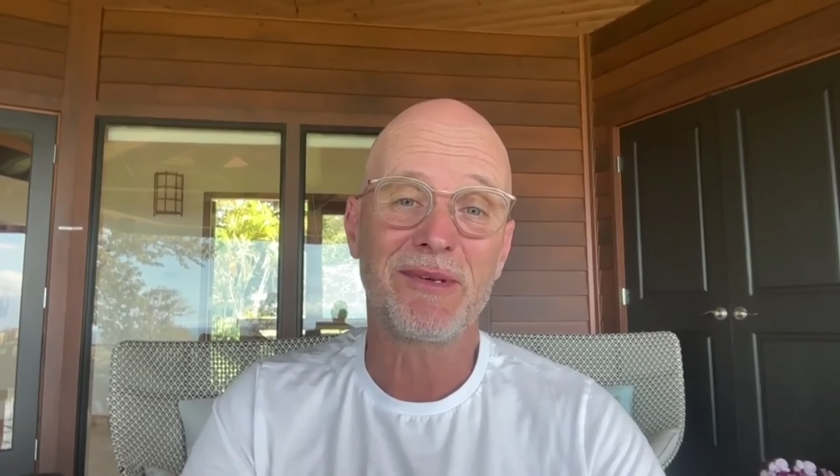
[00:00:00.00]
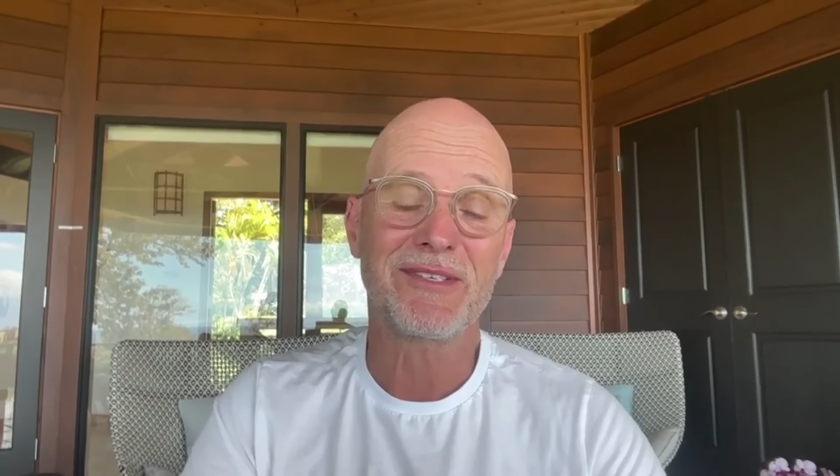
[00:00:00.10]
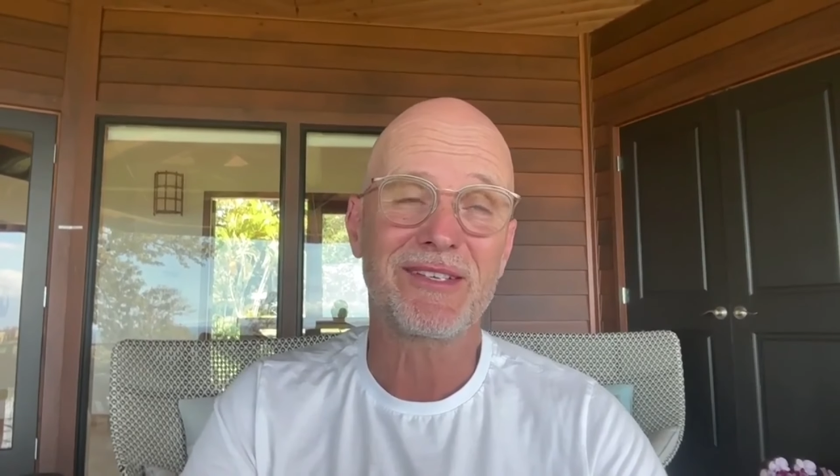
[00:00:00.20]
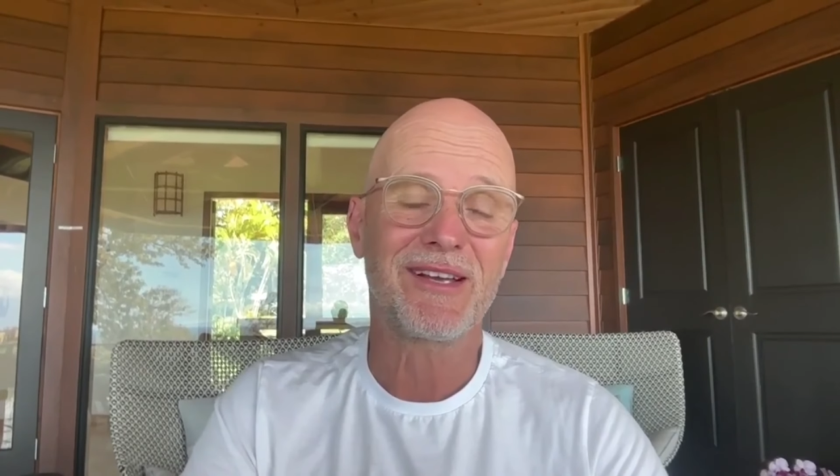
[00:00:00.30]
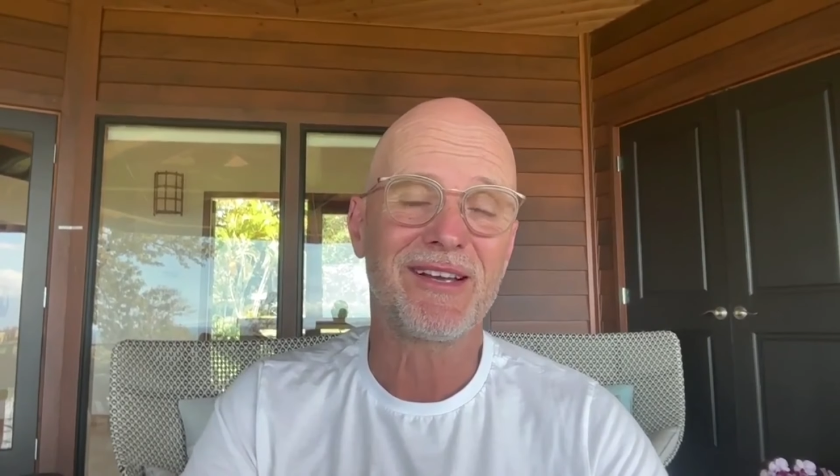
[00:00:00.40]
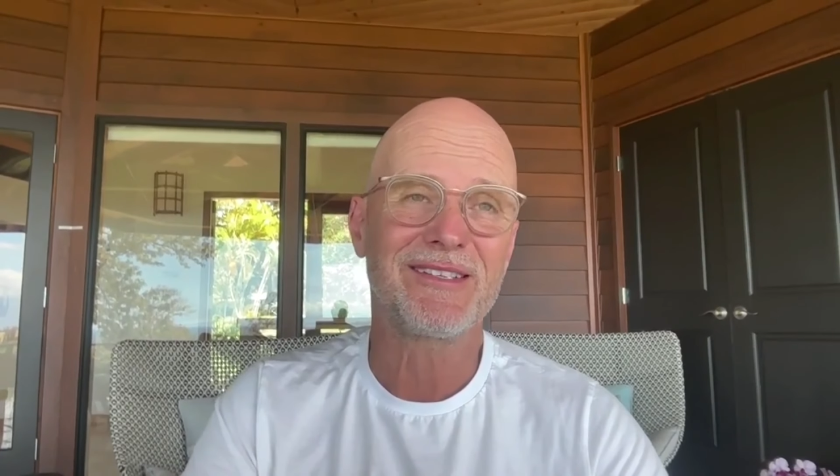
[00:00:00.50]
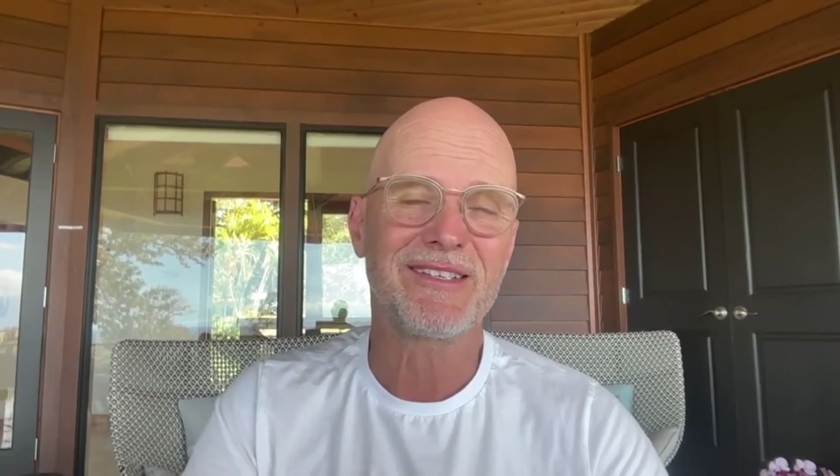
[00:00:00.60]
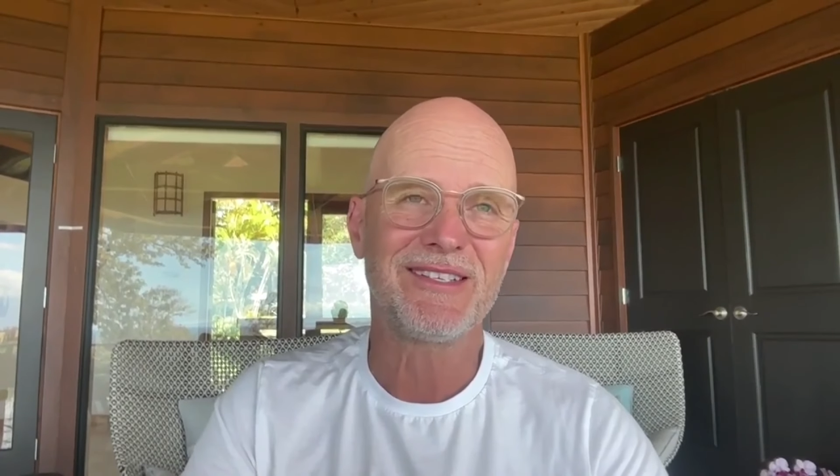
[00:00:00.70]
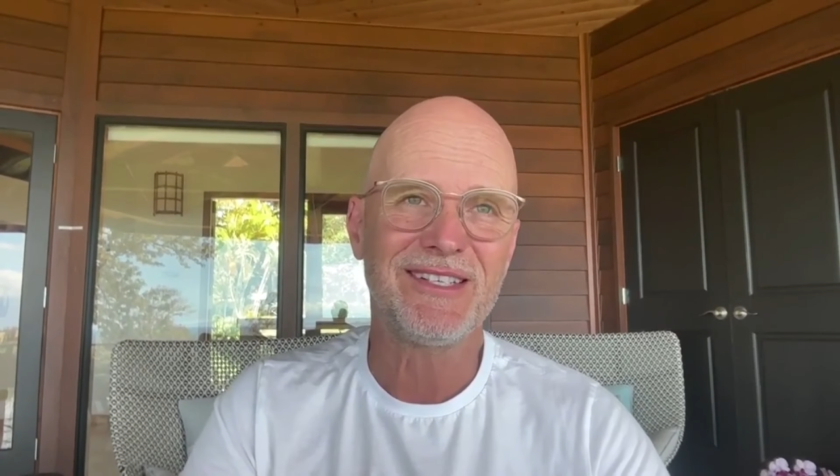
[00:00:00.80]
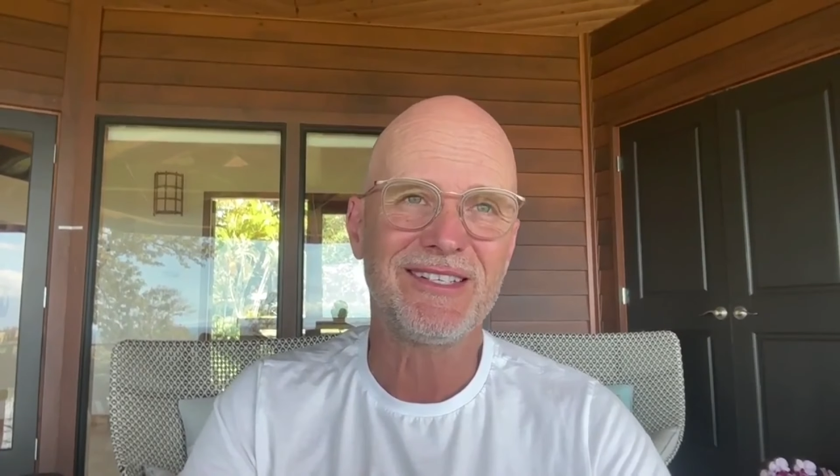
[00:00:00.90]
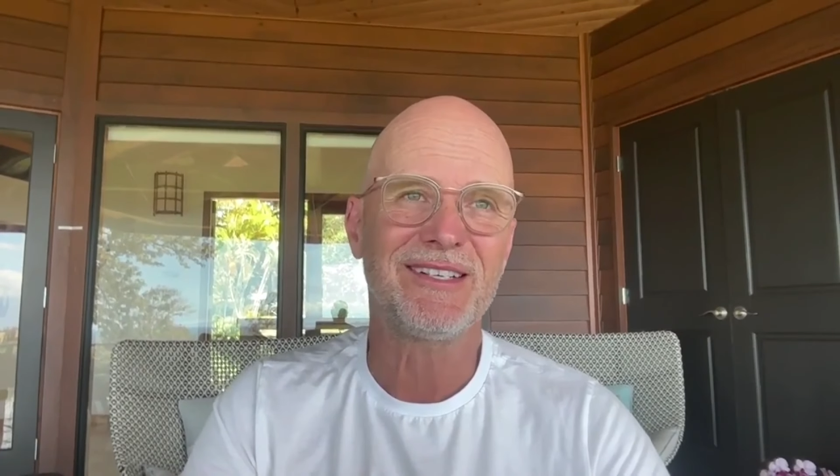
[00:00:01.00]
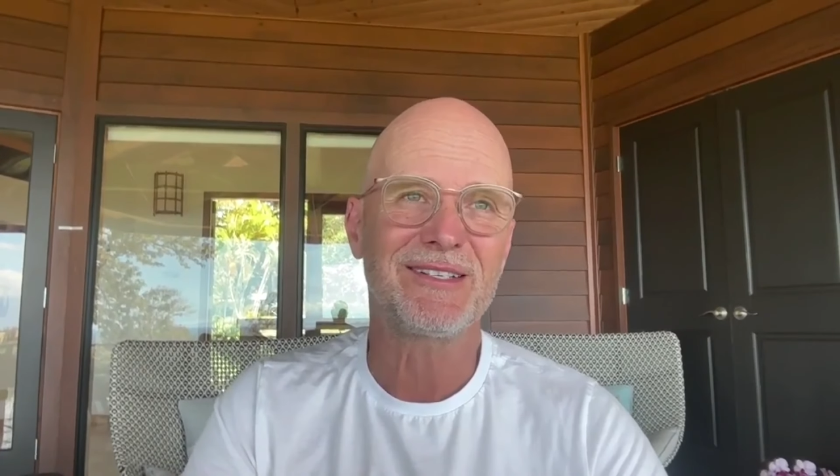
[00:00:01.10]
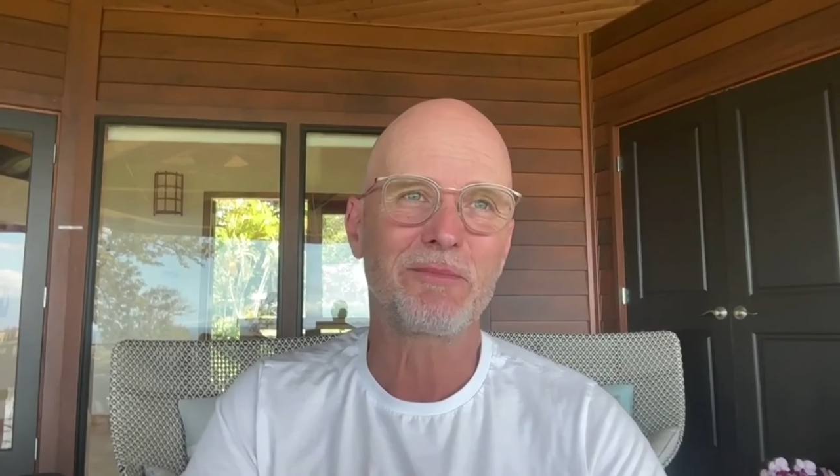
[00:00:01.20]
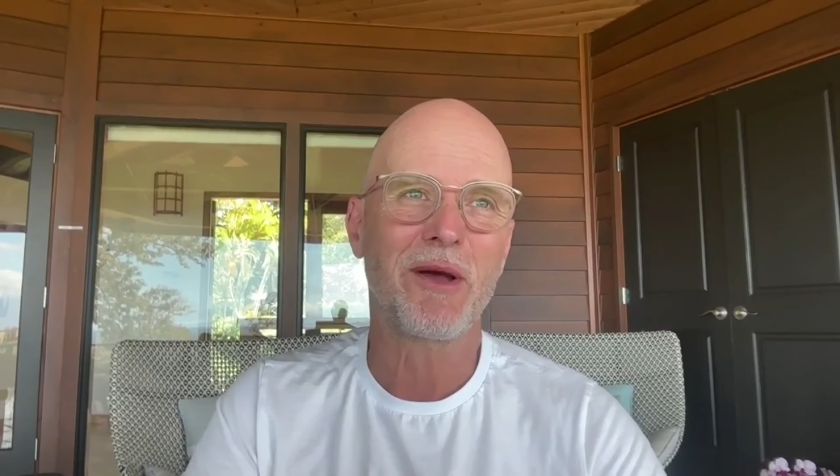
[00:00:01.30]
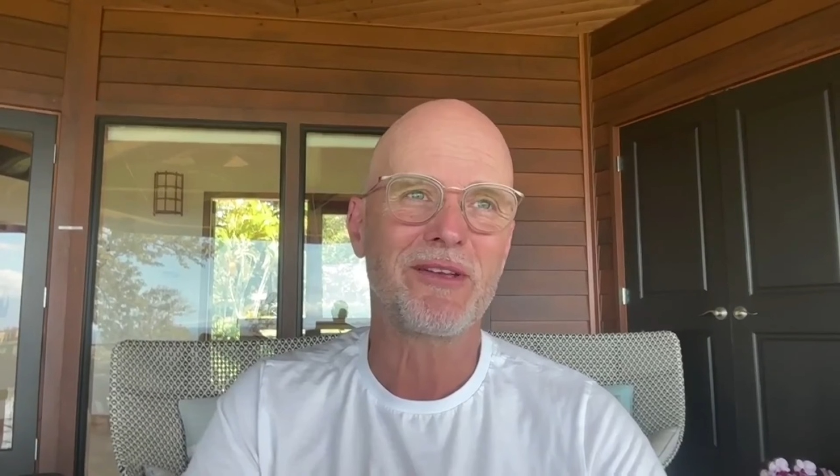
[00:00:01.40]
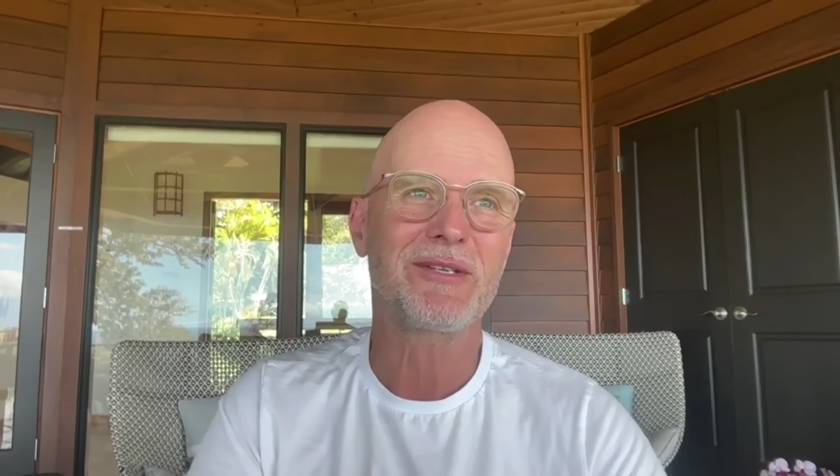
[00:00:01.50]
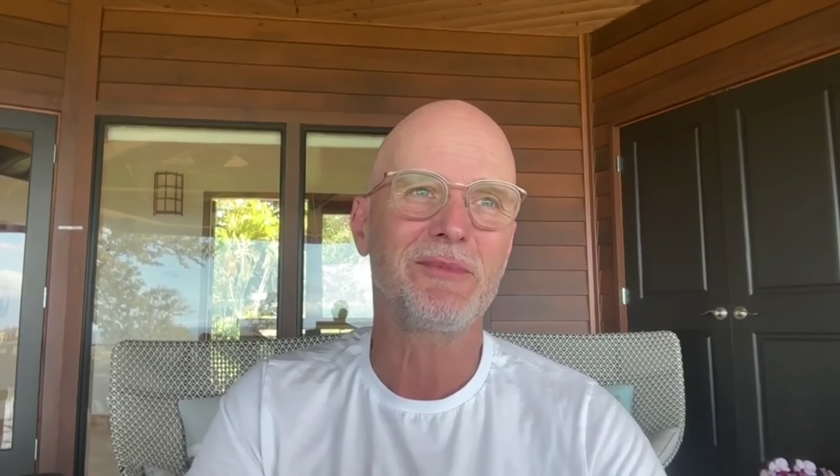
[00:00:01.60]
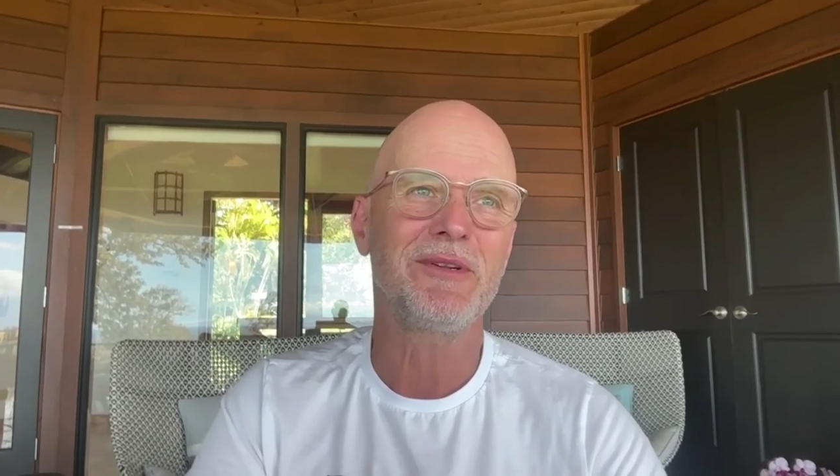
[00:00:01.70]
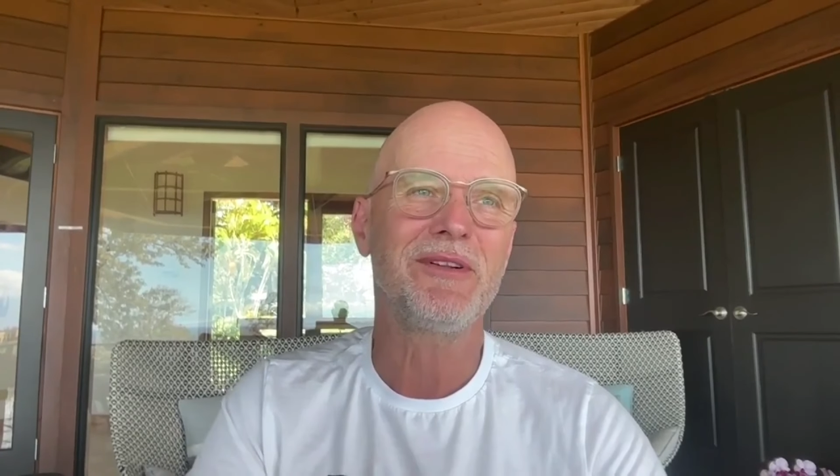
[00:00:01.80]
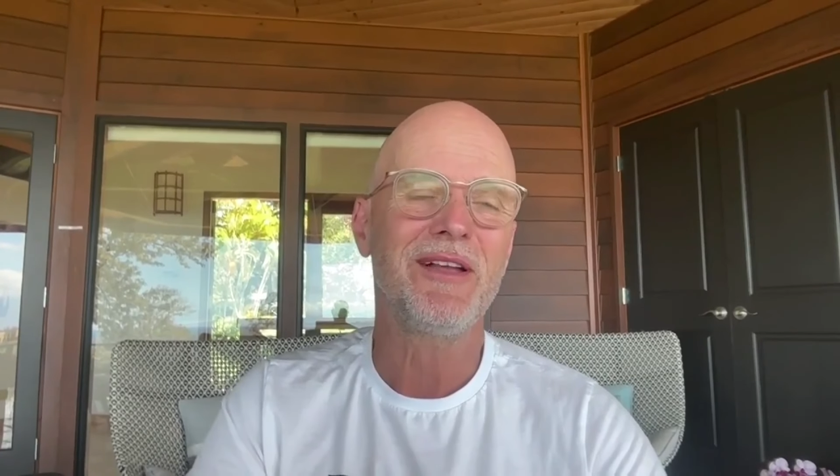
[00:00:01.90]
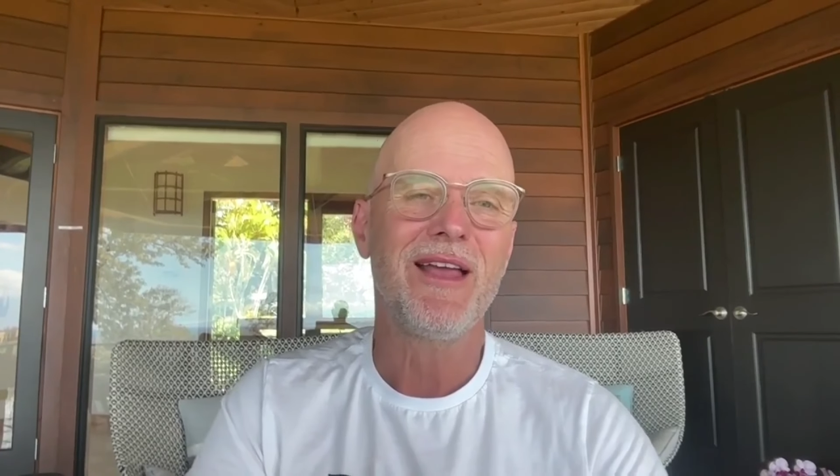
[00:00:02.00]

as in detail as possible.